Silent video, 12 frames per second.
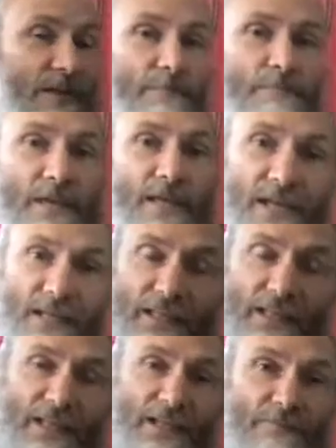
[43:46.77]

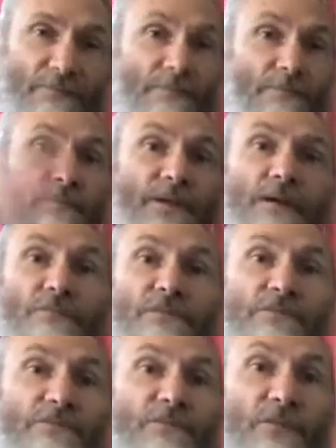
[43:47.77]
immediately it becomes
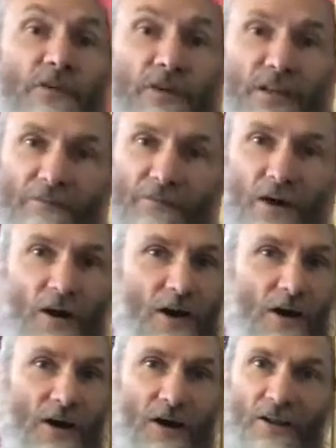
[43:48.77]
full of
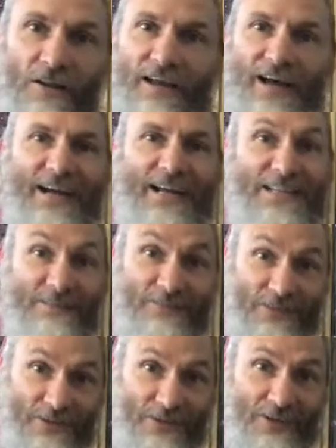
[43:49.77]
all kinds of
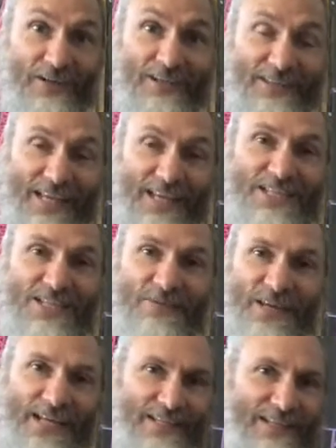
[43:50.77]
good things to
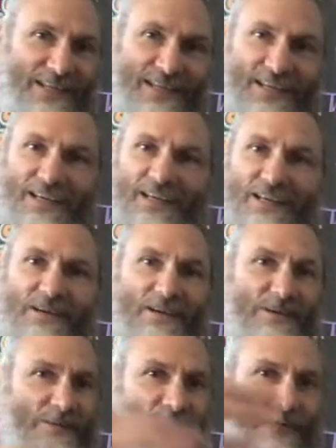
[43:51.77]
eat.
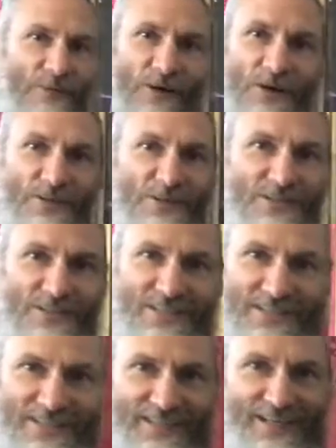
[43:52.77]

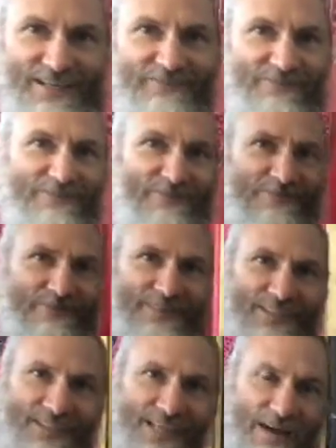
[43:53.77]
Roasts,
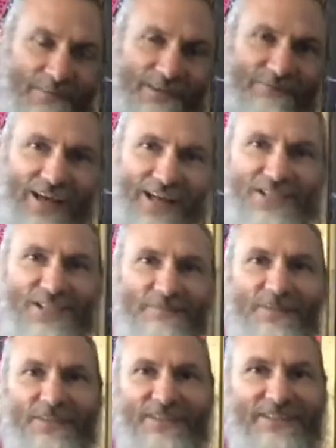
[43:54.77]
yummy
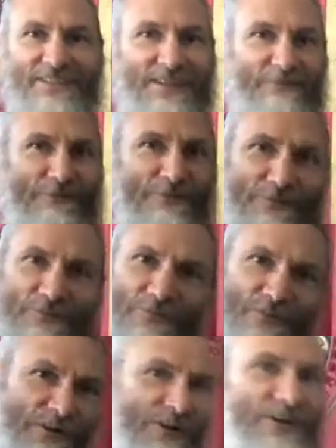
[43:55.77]
vegetables, and
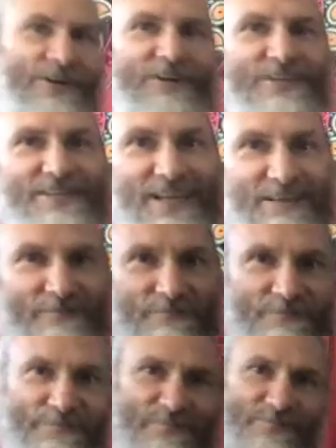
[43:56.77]
fruits, and
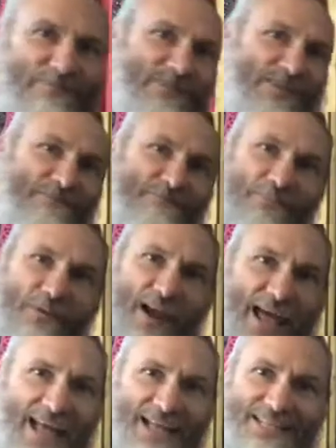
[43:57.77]

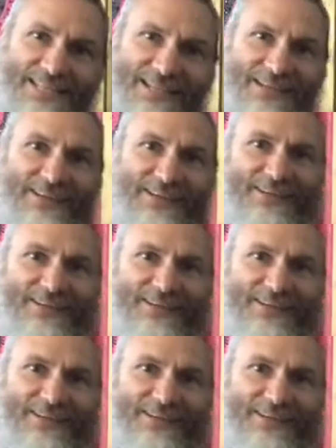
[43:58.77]
breads, and